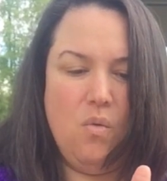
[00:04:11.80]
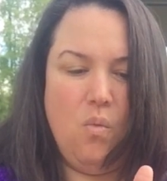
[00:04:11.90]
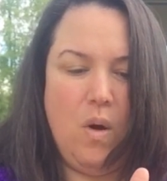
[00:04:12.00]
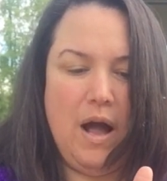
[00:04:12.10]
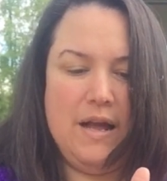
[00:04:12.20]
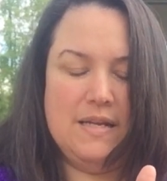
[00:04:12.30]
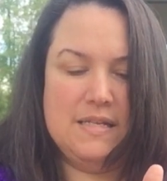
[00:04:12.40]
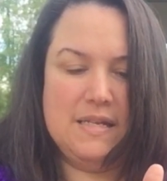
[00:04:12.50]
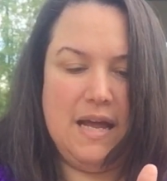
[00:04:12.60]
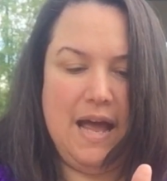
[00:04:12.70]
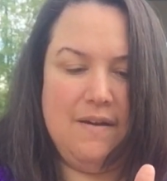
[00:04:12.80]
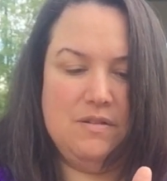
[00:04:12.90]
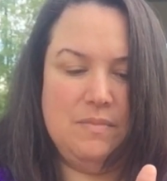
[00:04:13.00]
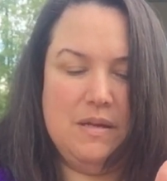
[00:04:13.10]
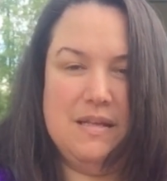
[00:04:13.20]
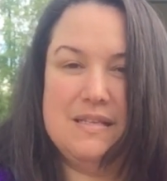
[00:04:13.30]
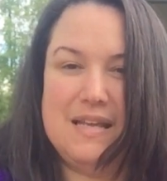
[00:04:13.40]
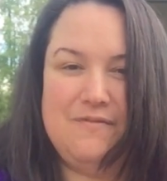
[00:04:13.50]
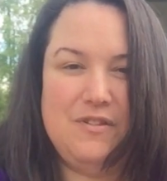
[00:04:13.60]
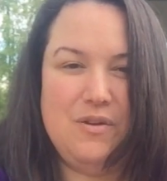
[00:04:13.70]
Why does it have to be?
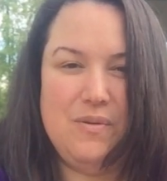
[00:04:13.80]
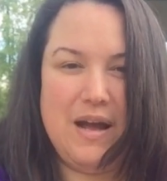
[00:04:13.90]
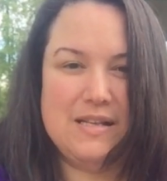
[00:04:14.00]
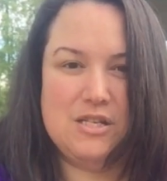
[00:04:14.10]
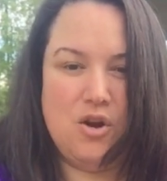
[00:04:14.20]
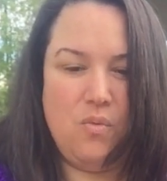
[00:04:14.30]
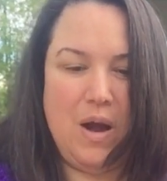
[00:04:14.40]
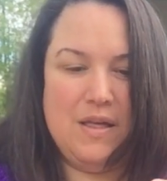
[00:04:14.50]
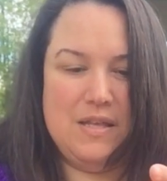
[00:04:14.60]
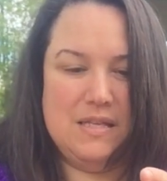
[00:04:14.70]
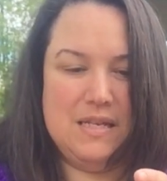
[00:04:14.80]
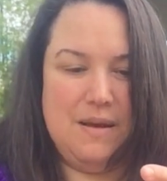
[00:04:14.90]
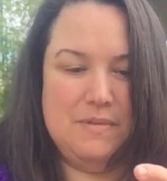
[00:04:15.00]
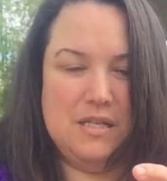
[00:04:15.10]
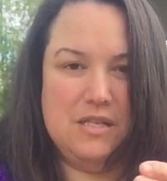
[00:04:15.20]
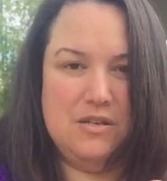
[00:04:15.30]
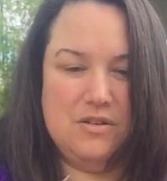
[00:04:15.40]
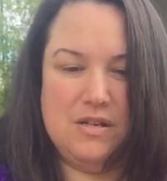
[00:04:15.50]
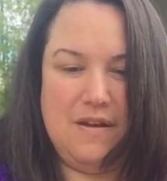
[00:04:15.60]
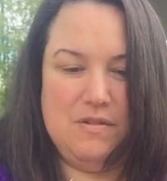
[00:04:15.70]
If you guys know why these types of
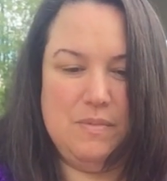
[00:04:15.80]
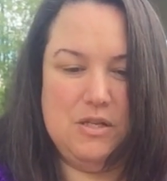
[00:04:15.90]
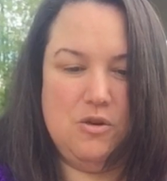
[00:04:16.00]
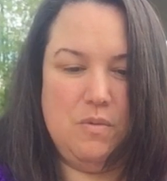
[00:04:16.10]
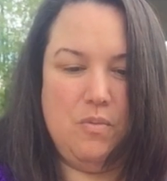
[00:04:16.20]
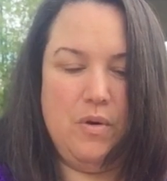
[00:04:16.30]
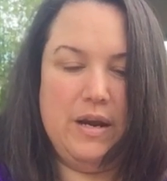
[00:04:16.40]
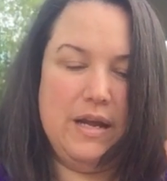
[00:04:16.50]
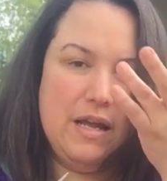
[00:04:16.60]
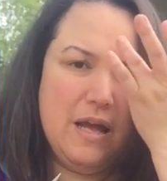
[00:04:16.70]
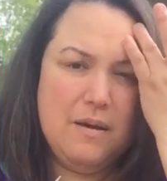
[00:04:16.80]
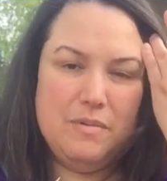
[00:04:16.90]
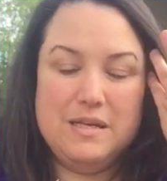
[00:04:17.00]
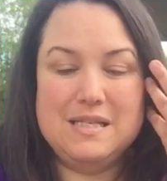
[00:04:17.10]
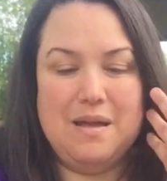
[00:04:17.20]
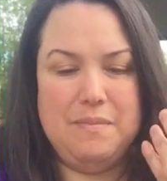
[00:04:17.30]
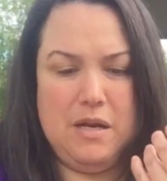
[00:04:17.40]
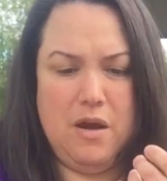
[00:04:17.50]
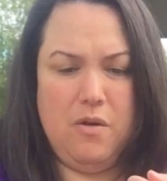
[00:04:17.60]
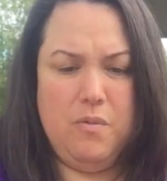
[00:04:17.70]
scissors have to be super pointy, please let me
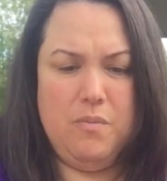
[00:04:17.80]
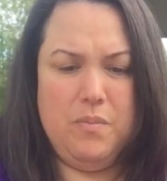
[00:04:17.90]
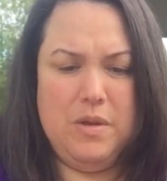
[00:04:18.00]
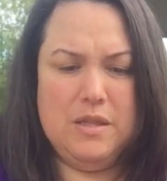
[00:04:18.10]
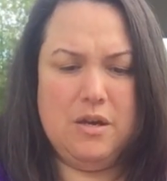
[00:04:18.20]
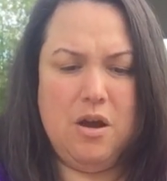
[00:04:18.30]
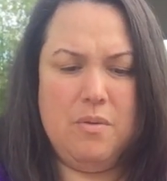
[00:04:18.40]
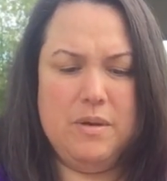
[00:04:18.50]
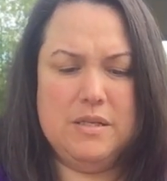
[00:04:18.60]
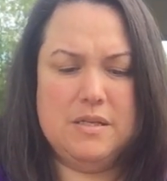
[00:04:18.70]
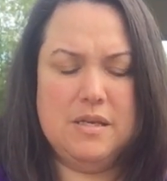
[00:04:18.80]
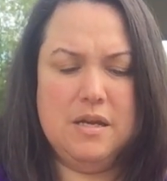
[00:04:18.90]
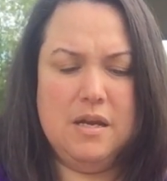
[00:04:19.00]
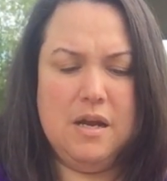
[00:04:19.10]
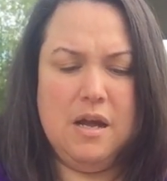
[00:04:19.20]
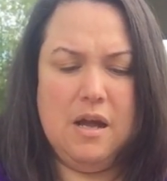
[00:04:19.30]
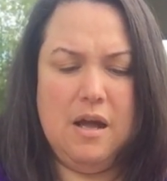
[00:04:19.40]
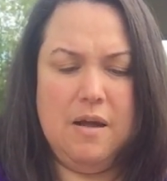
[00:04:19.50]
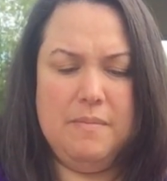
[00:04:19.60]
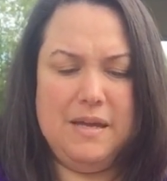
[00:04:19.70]
know in the comments.
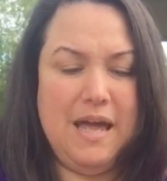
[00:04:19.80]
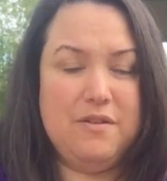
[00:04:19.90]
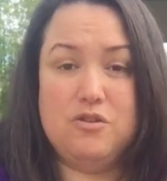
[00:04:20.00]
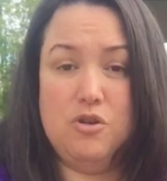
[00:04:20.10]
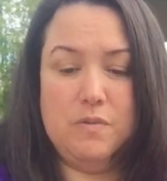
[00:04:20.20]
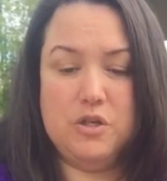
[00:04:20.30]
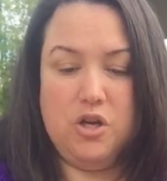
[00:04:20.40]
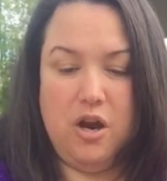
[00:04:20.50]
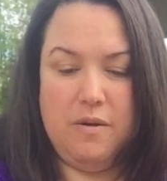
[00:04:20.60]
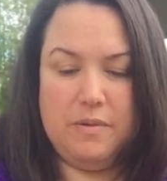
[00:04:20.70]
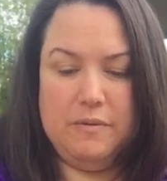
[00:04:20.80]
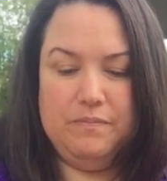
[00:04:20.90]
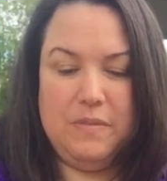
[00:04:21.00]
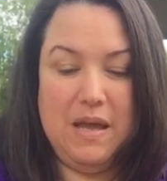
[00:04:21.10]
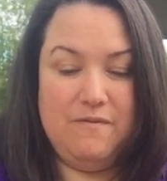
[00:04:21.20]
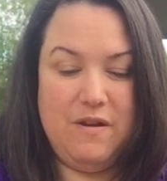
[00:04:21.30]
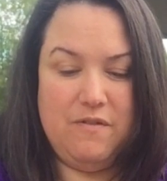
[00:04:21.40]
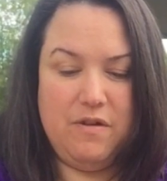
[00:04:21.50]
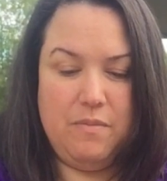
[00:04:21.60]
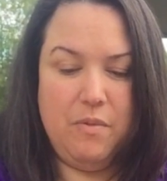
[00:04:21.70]
But yeah, they're super sharp and very,
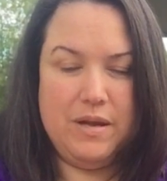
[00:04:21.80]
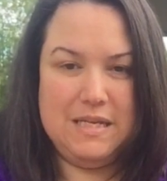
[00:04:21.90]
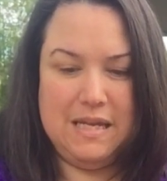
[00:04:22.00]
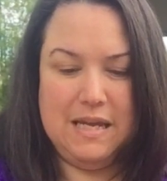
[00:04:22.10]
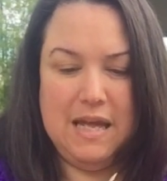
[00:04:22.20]
very pointy.